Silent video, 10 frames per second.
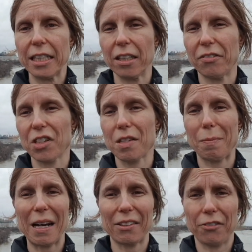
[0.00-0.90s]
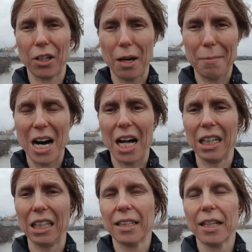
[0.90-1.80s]
deal of respect for
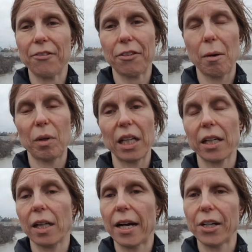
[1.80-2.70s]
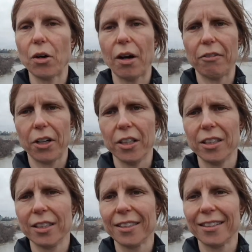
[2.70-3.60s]
Amal. From what little I know of her.